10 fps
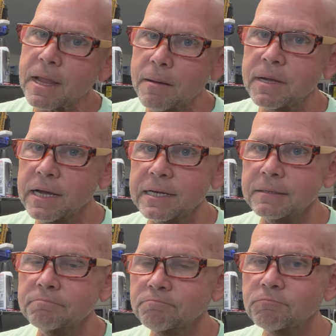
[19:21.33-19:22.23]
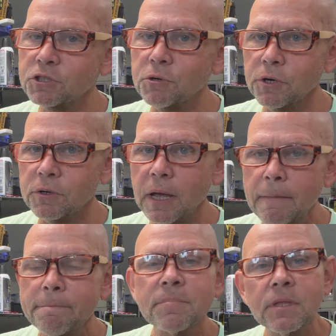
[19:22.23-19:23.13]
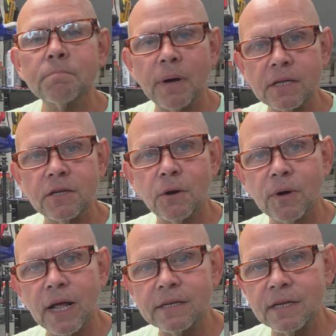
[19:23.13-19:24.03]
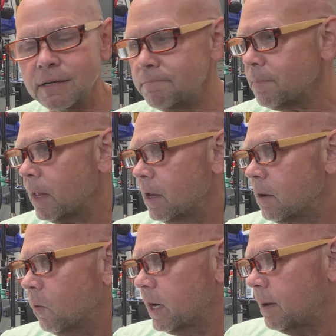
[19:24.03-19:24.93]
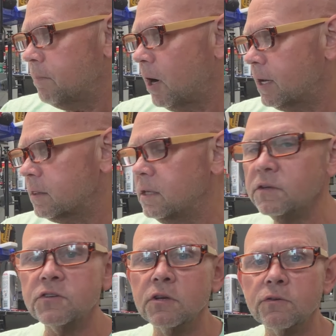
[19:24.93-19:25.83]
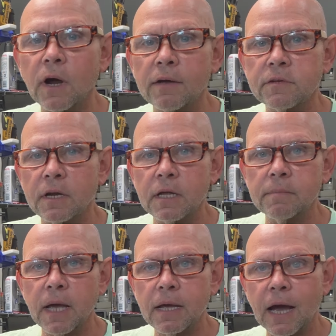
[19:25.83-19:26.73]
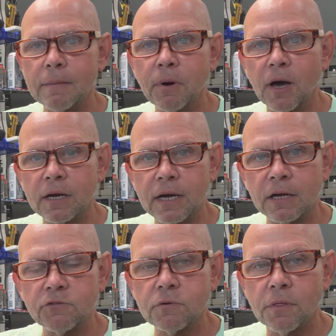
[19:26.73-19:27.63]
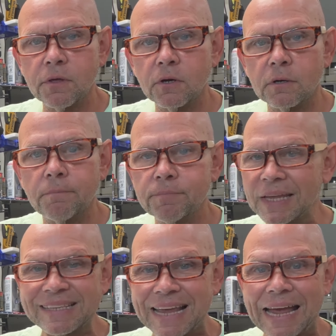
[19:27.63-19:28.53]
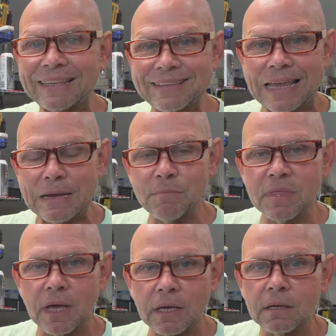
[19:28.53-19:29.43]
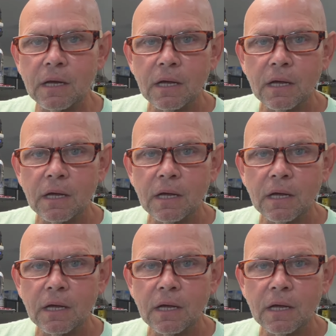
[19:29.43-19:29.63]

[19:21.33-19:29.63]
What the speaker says: I'm kind of screwed. But you know what I did? When I bought these 2 drives on eBay, I bought an extra third. Exact same thing.